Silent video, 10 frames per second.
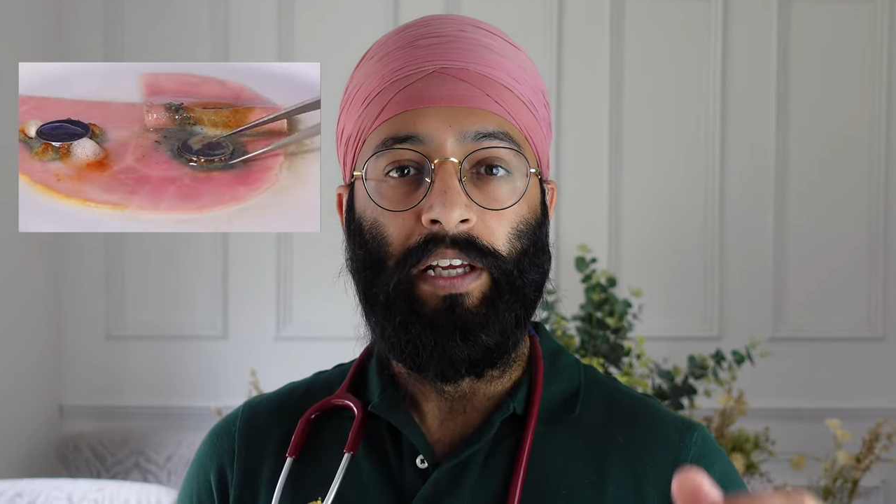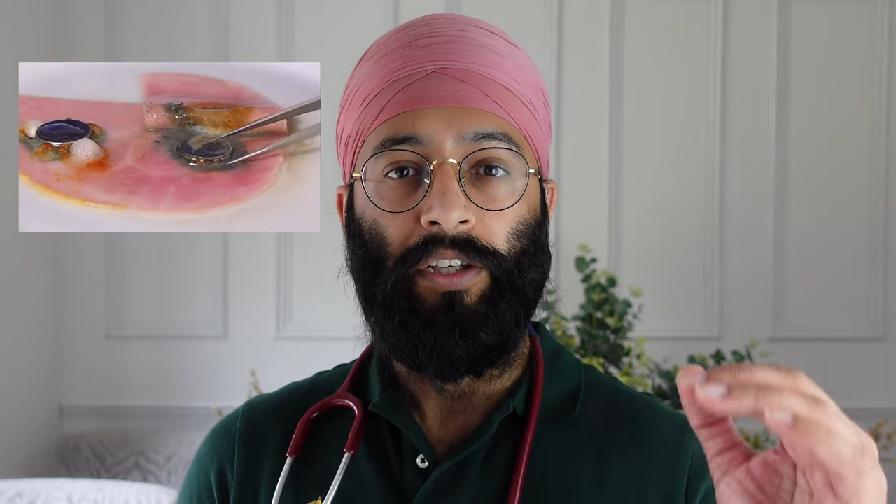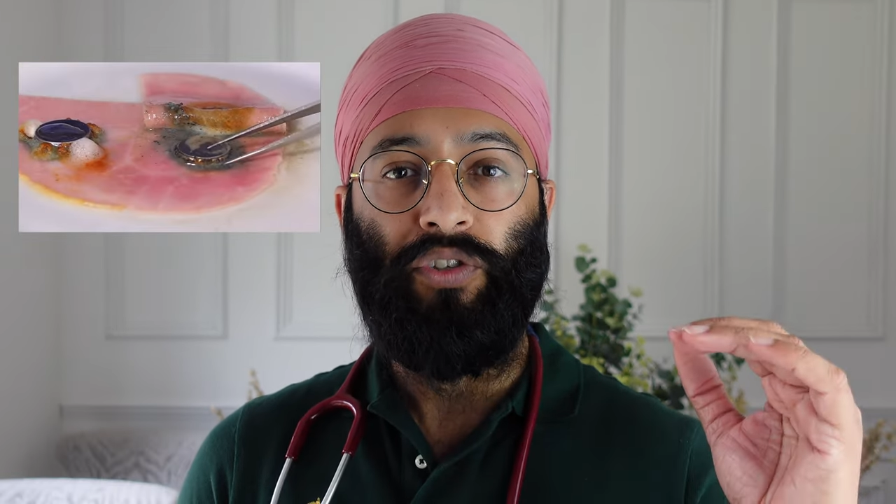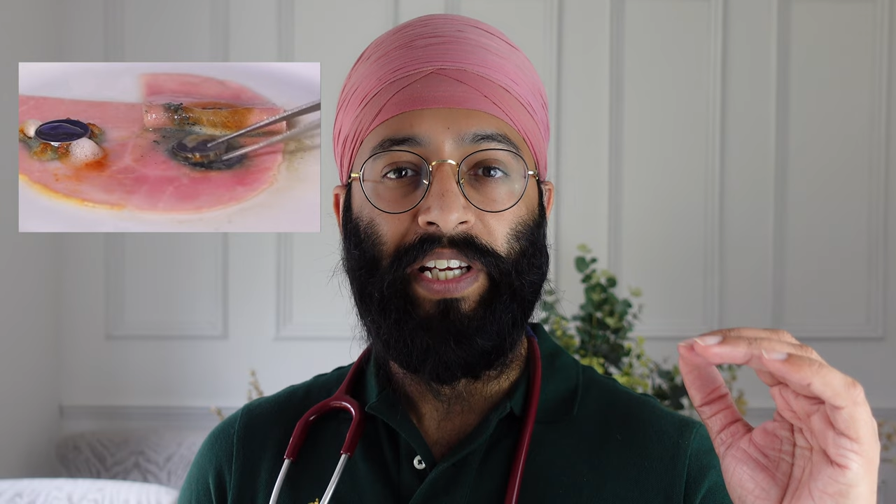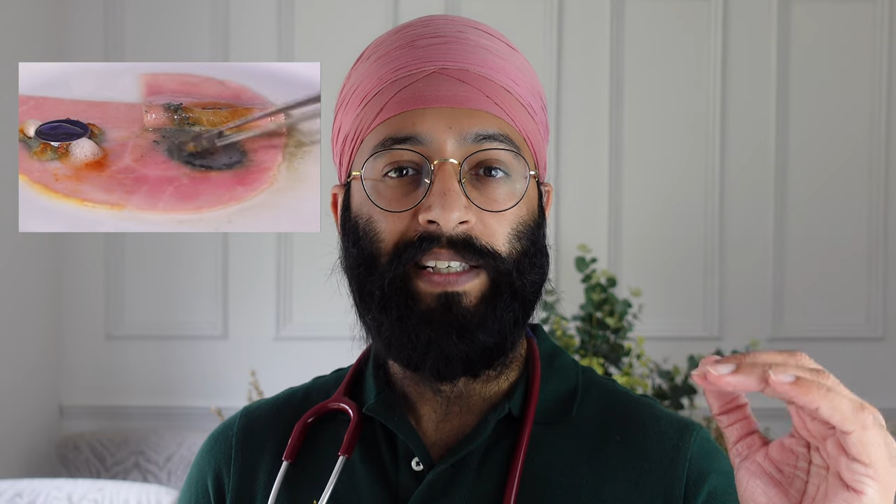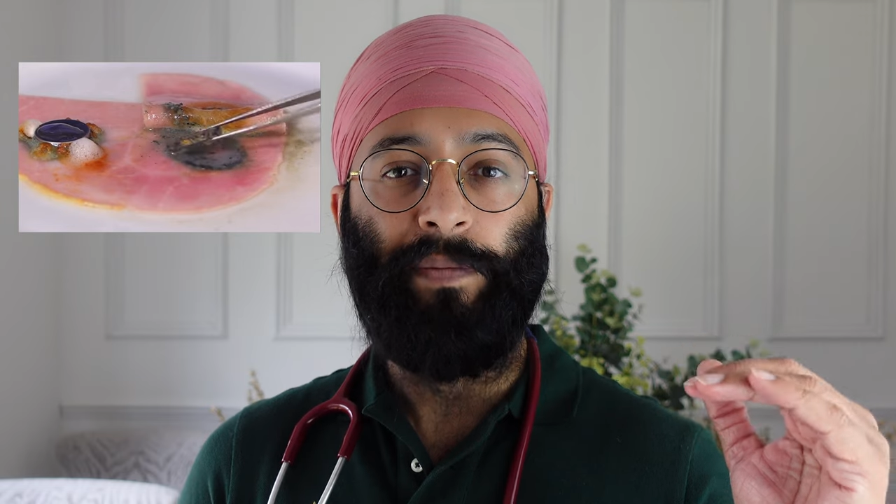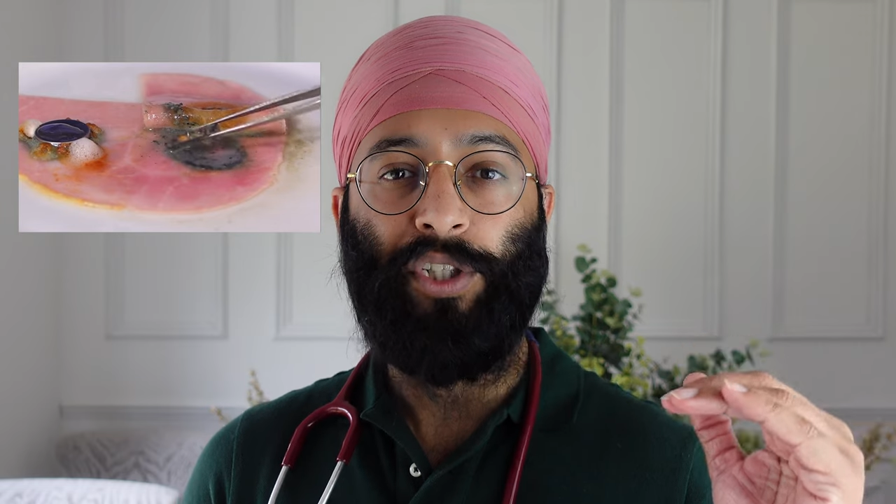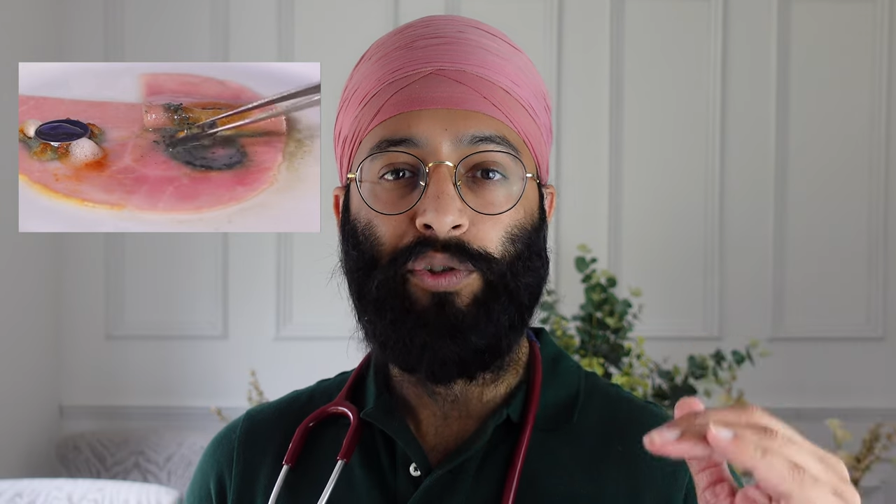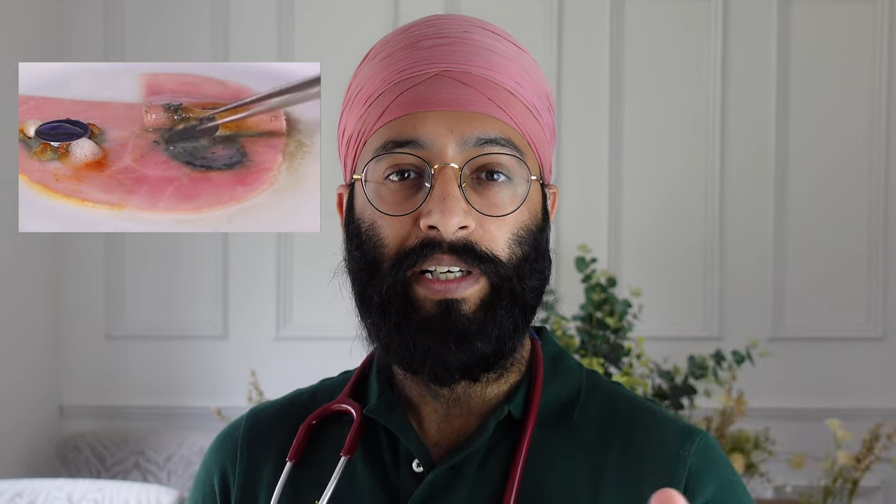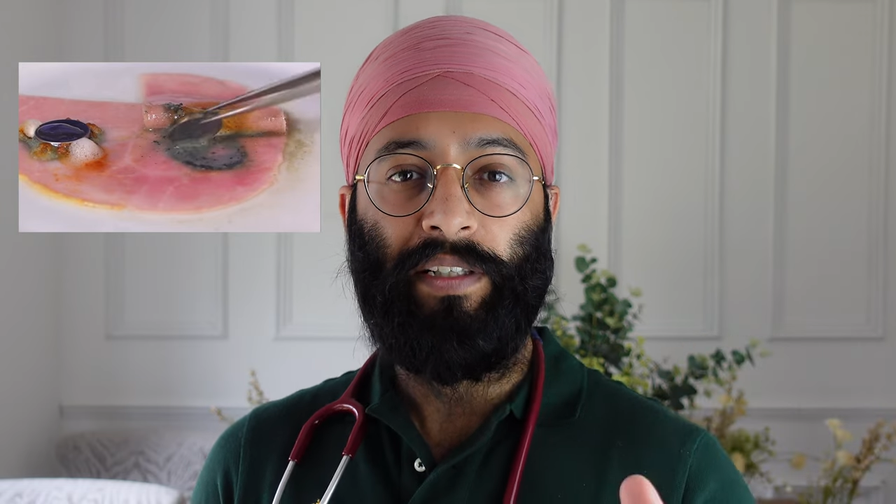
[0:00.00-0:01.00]
you take him
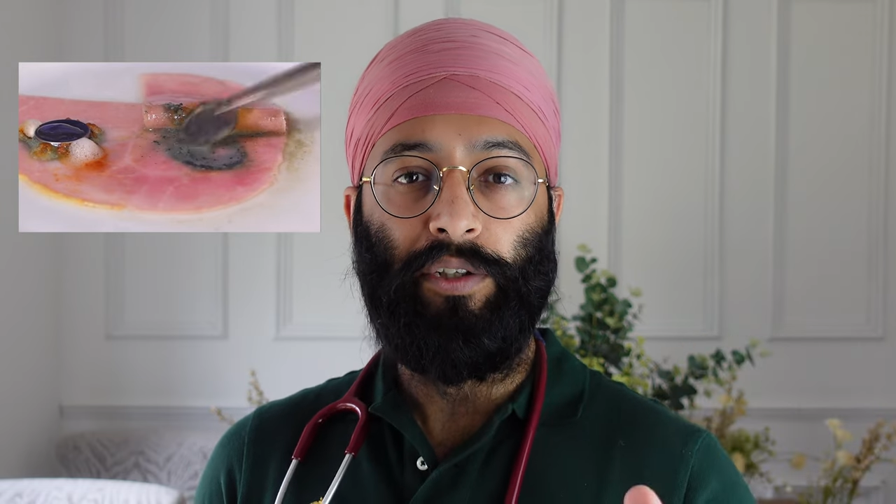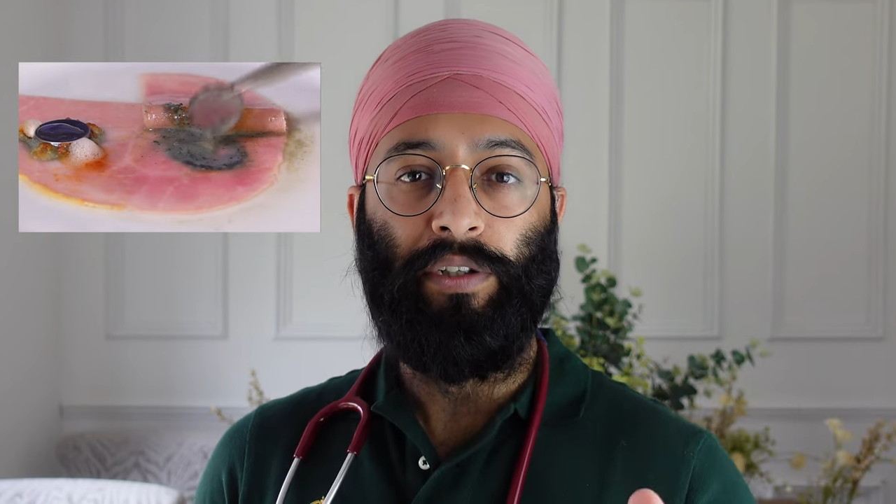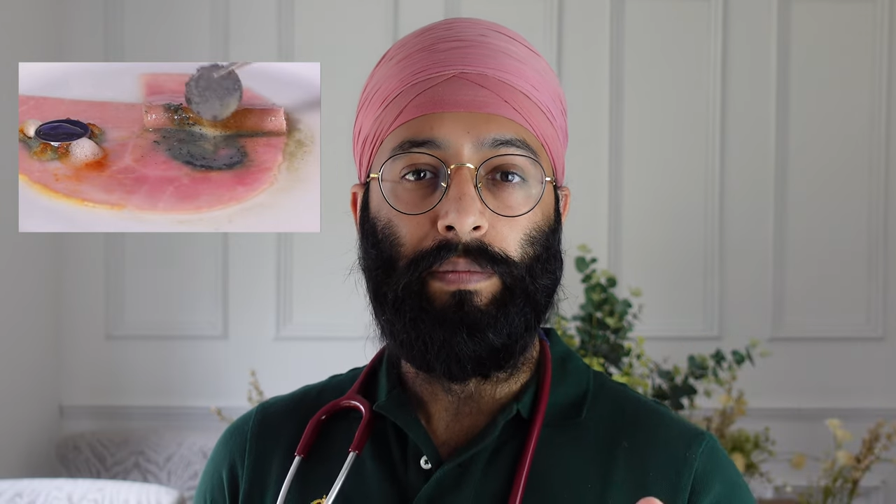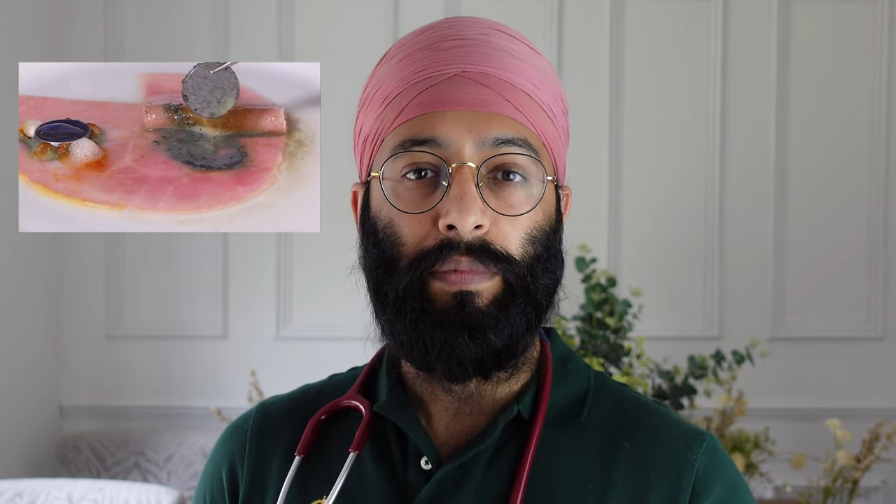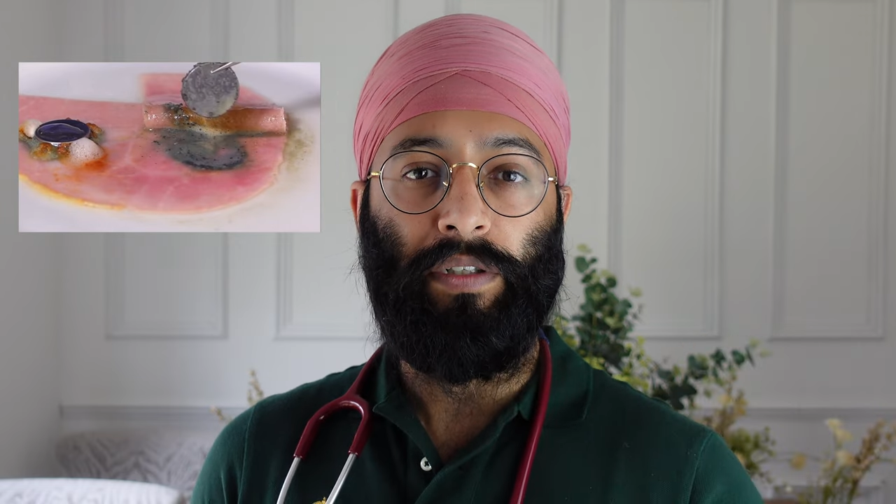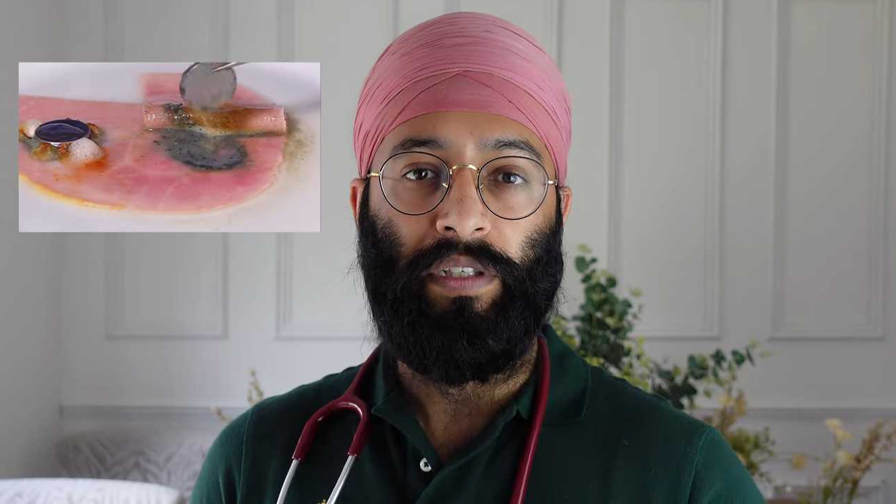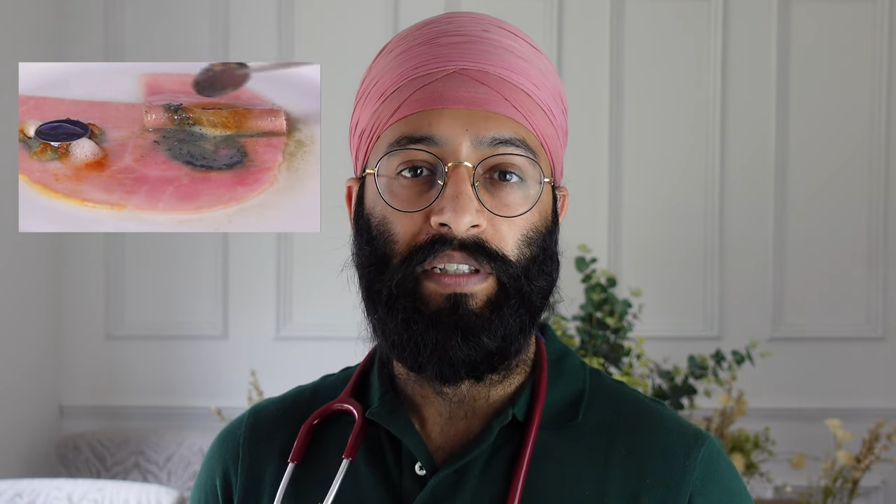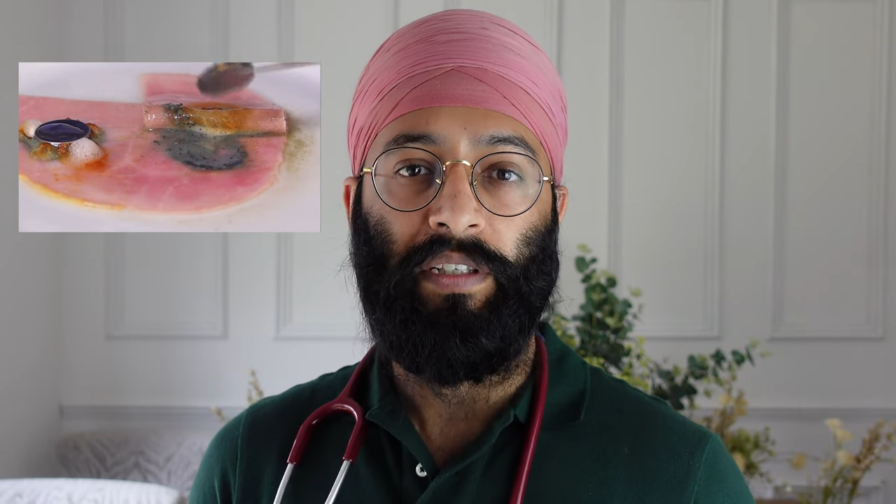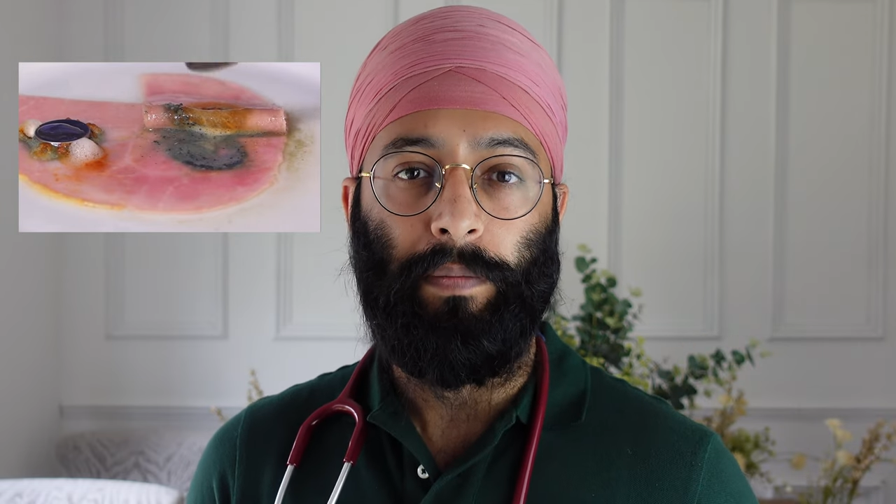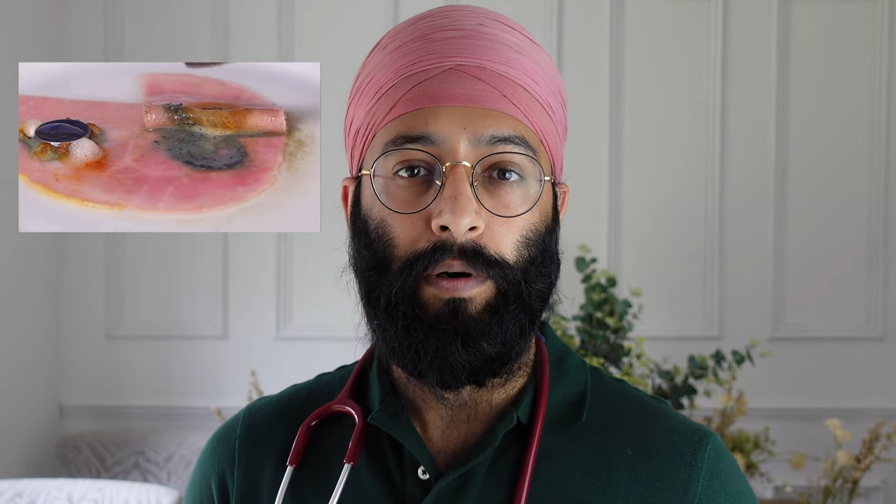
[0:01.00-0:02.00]
straight to the
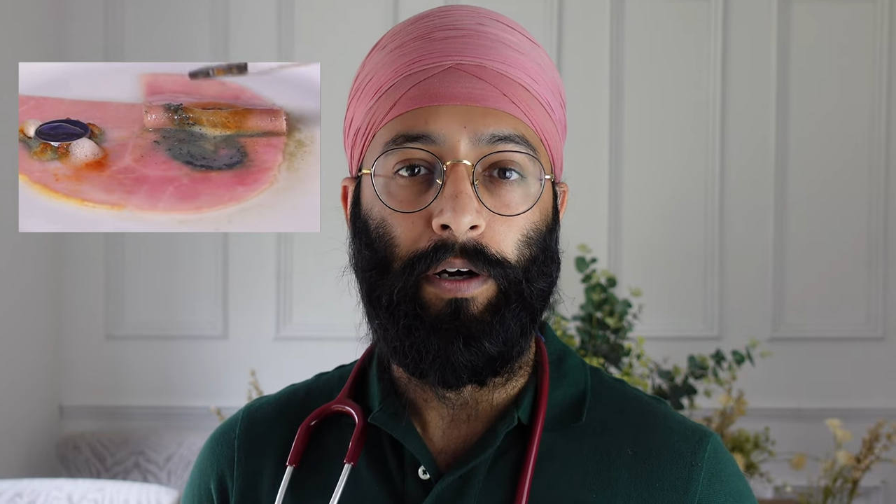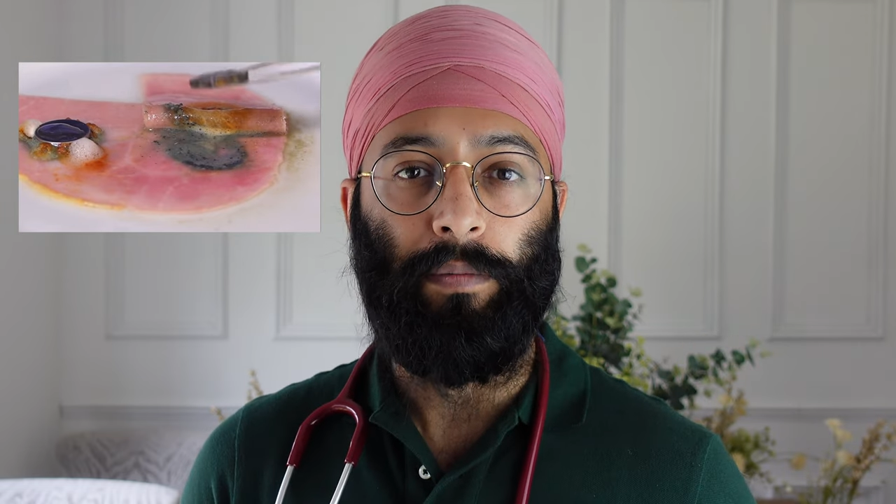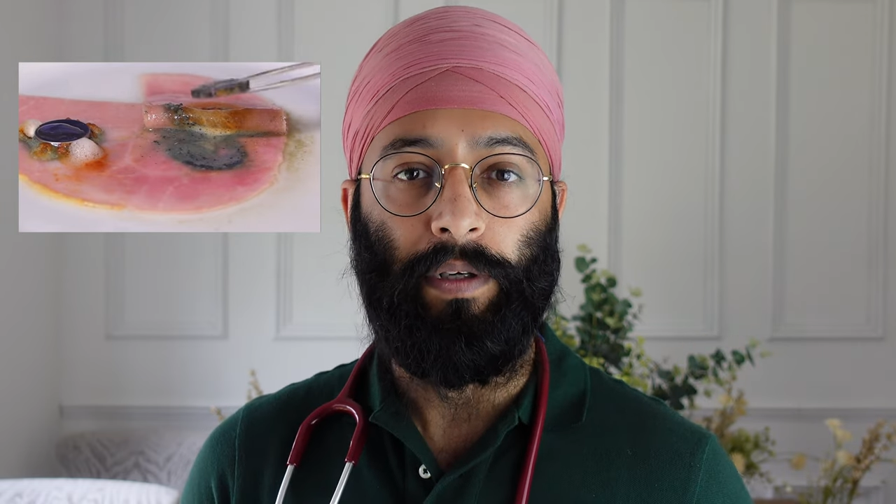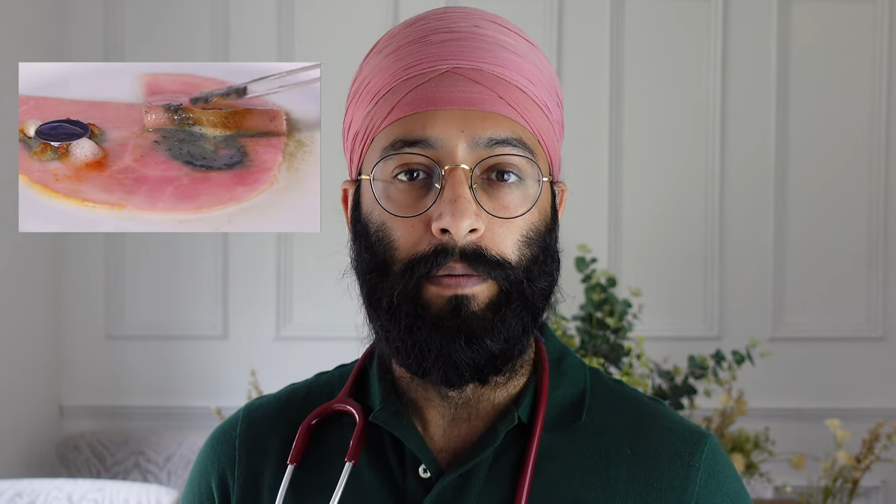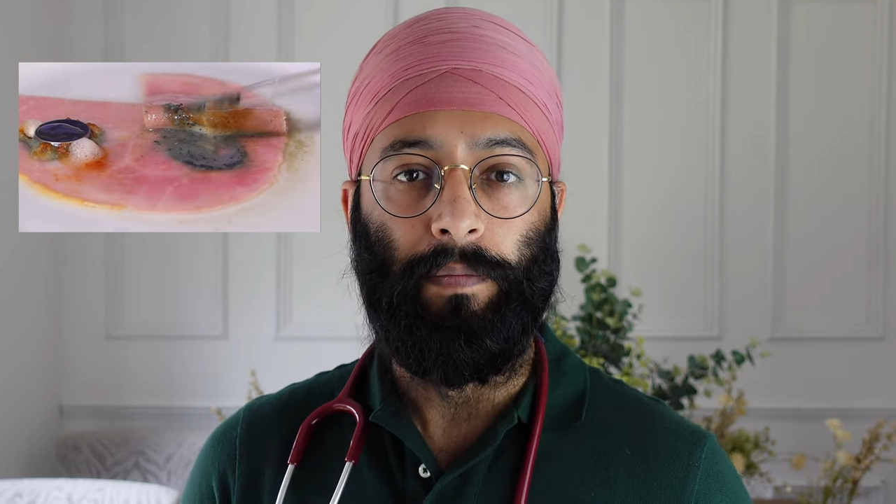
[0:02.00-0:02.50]
emergency department.